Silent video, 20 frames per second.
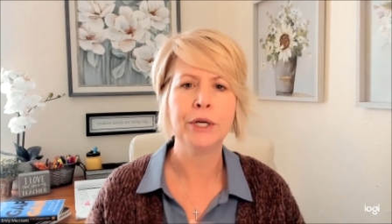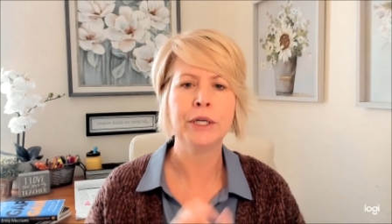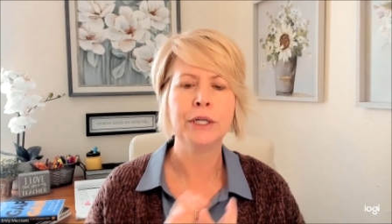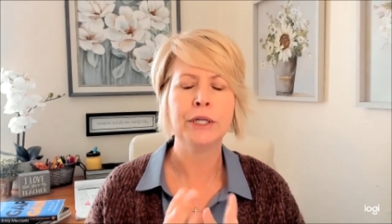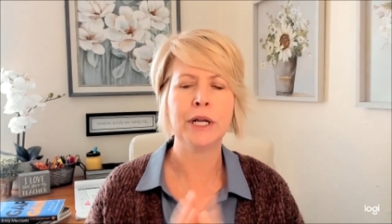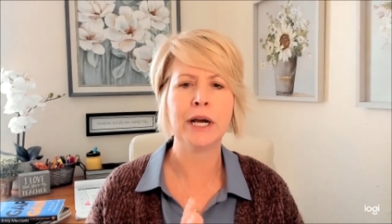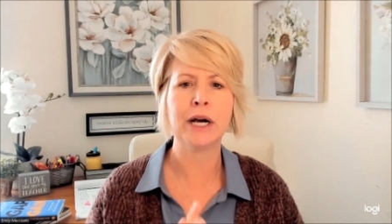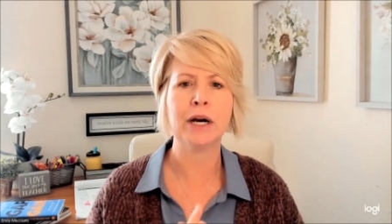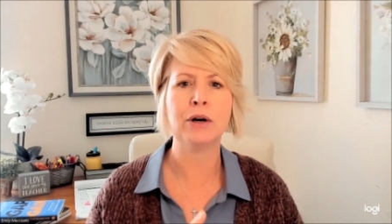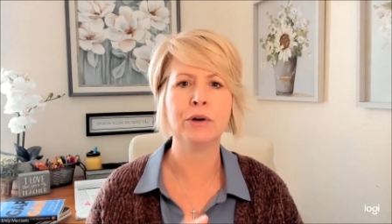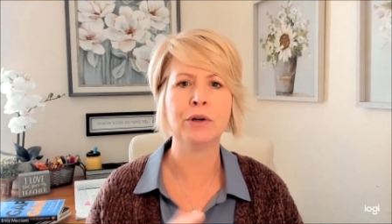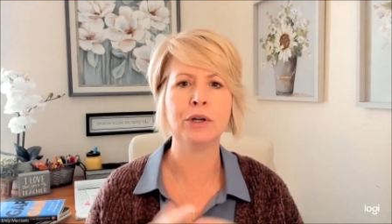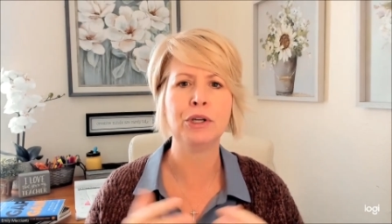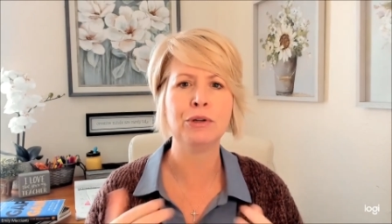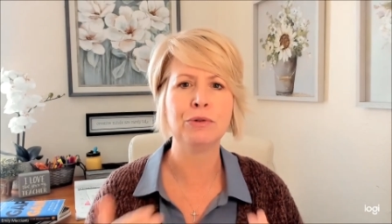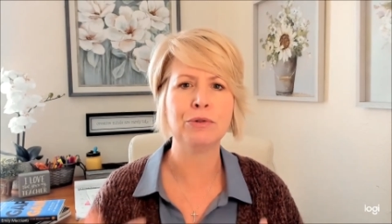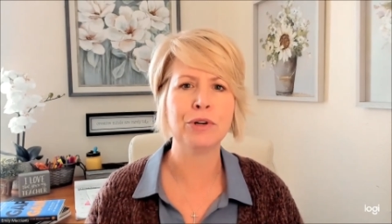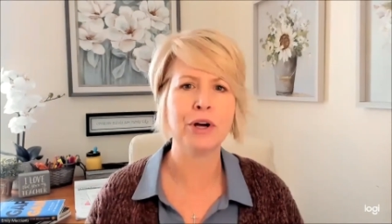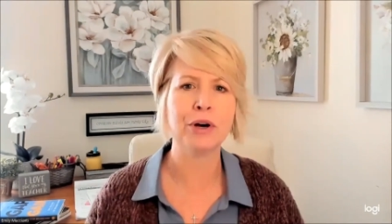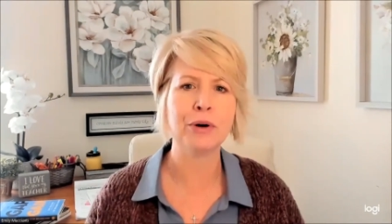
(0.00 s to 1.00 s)
now,
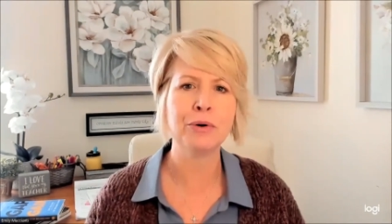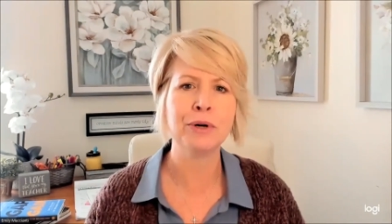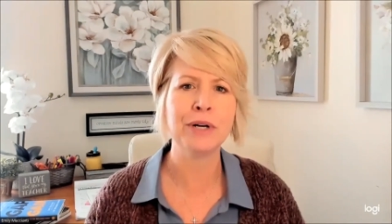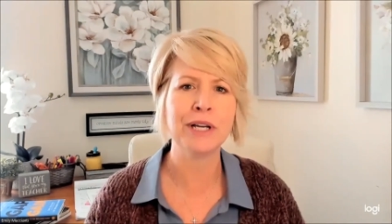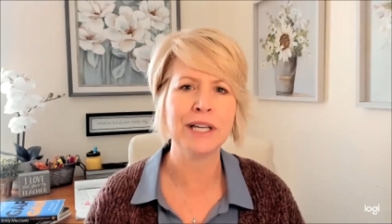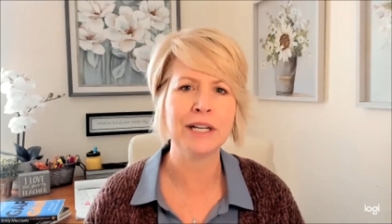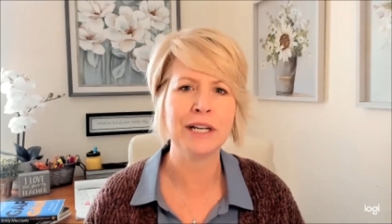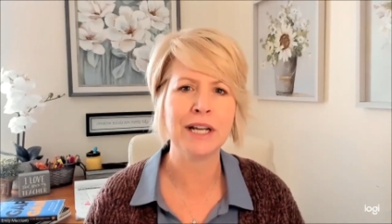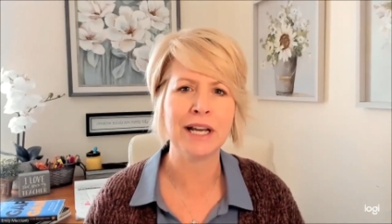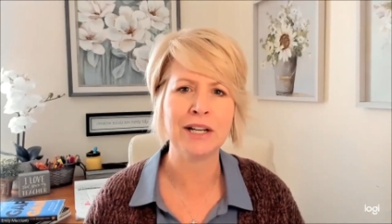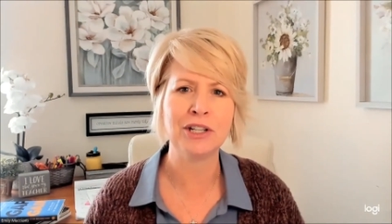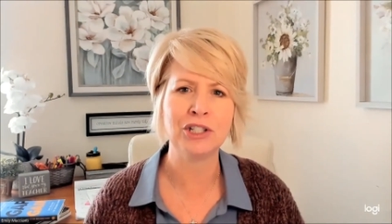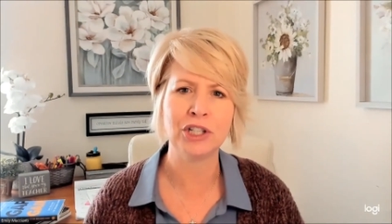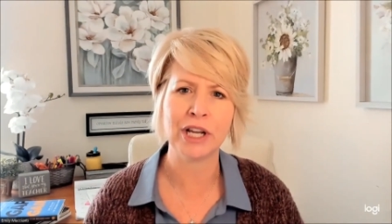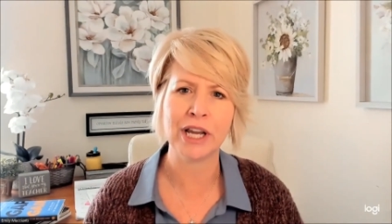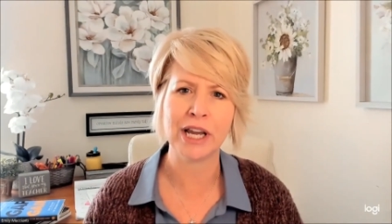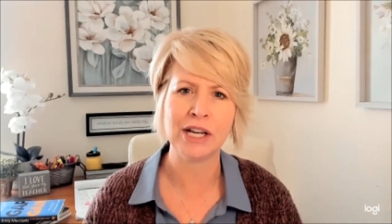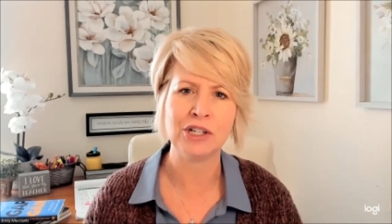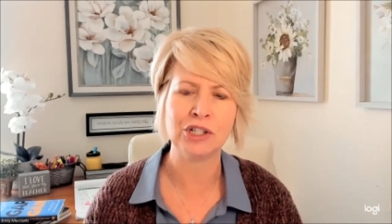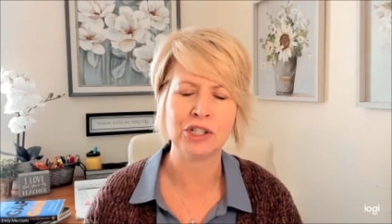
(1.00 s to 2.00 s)
you know, in
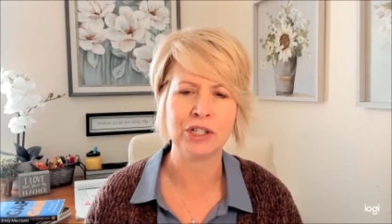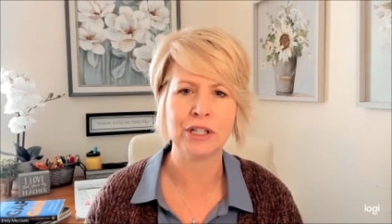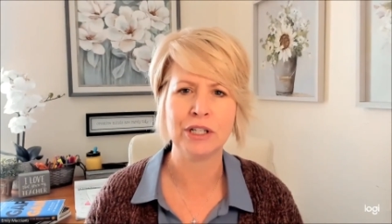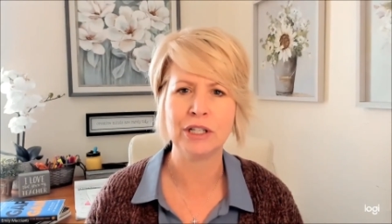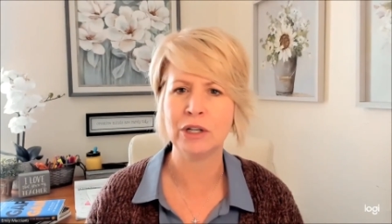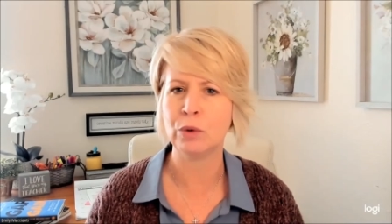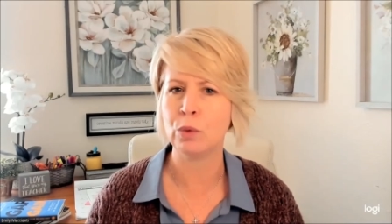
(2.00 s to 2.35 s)
education,